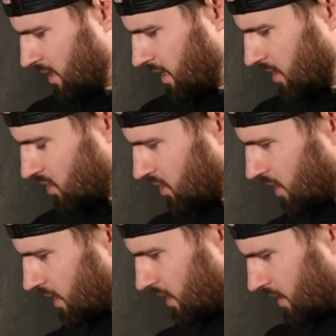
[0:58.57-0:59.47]
inch
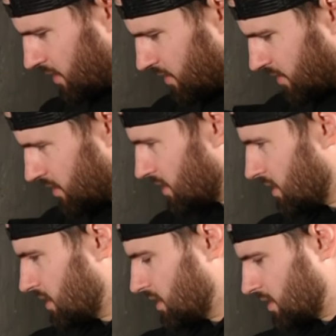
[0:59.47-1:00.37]
thick on this,
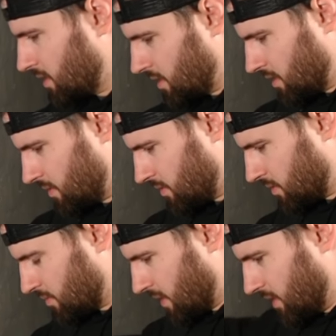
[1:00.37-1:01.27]

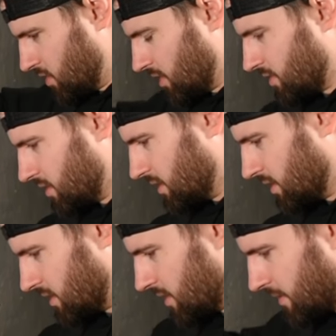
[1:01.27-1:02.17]
just by adjusting